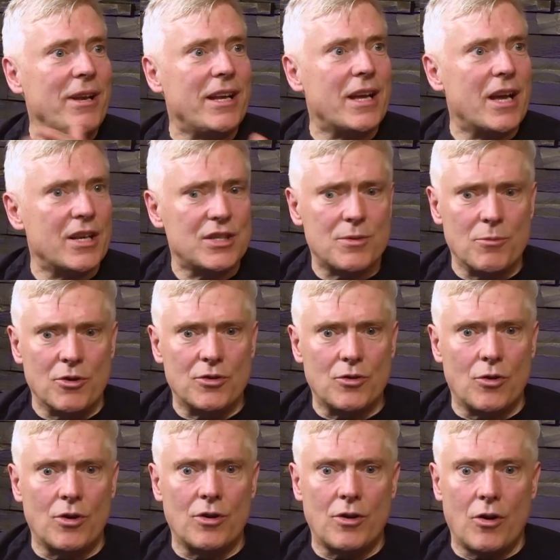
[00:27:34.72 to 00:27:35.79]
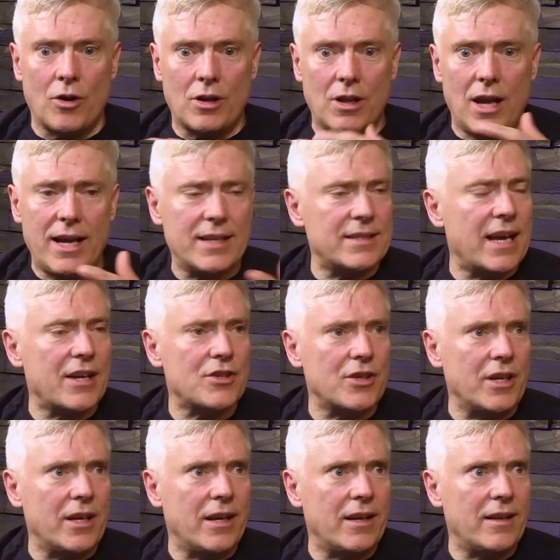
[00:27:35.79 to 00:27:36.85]
customers or clients
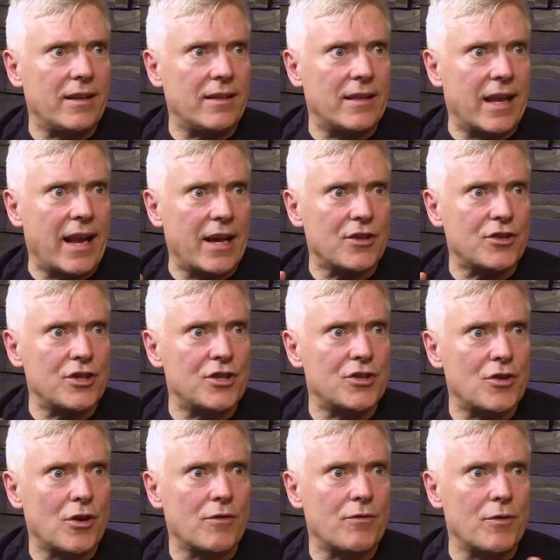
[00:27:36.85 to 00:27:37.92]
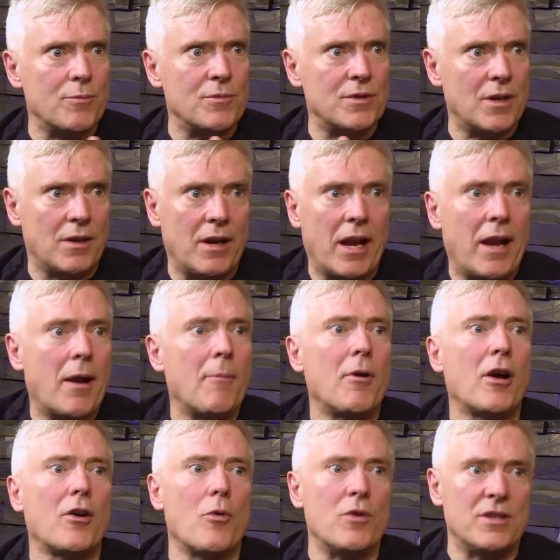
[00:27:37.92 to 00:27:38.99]
actually start from, and I'm
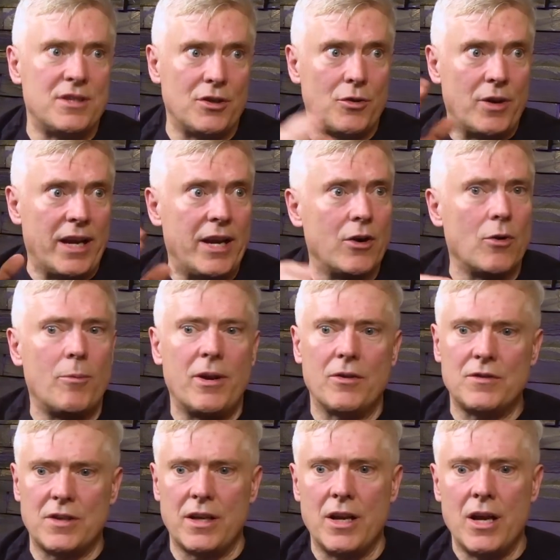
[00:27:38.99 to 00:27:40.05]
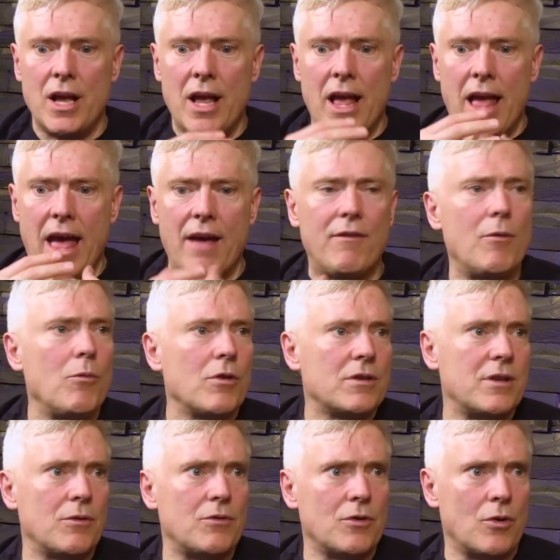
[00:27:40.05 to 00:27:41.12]
not going zero to hero, but all of a sudden haven't worked
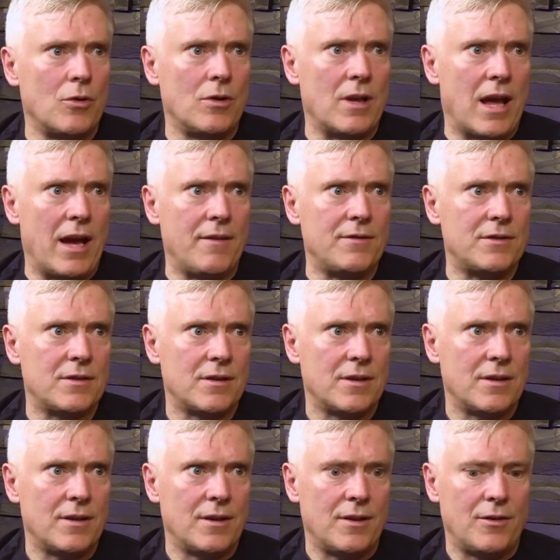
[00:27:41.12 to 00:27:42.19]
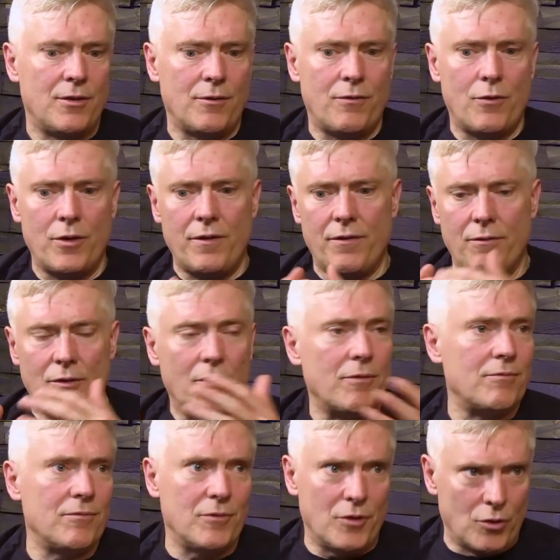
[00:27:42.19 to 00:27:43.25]
out their whole lives. They're 40,
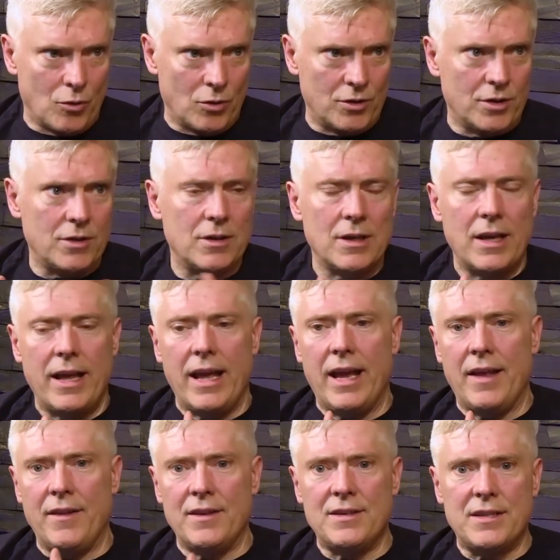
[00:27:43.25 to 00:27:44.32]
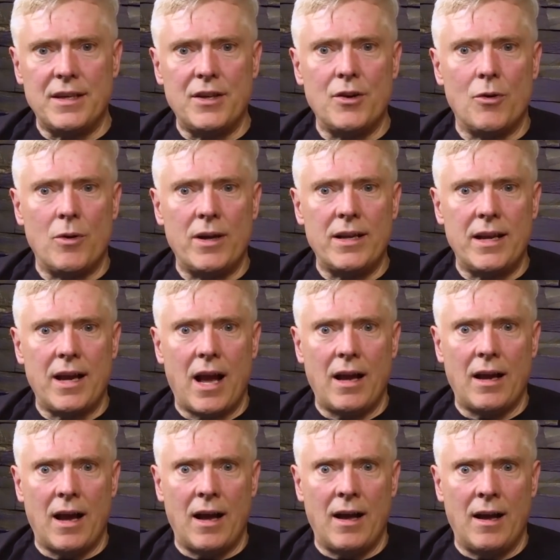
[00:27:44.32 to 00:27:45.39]
they're older, and then say, you know what,
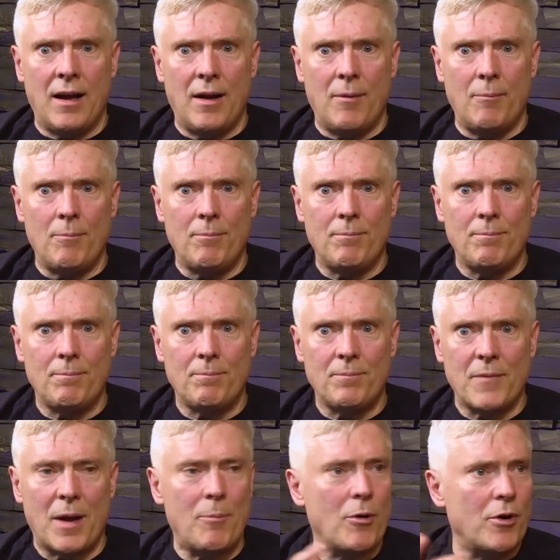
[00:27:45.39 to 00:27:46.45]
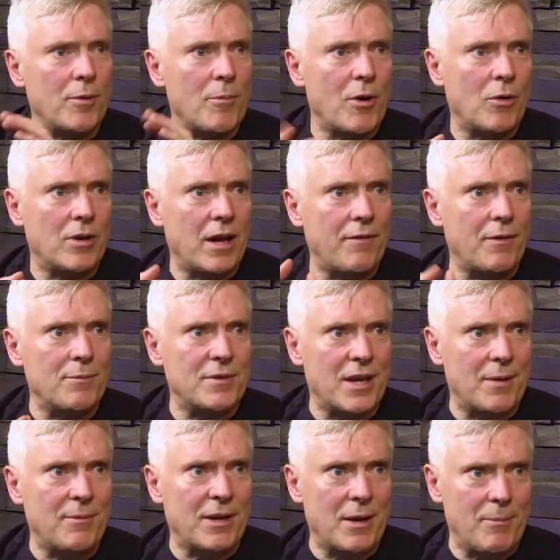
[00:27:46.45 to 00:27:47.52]
I partied my whole life. I'm
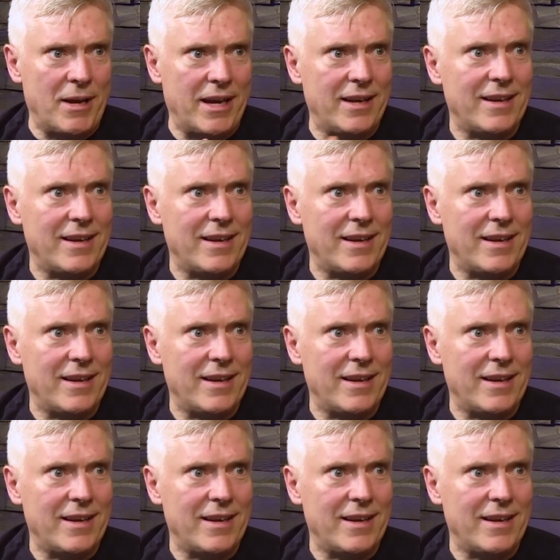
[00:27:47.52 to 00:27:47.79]
time to come in.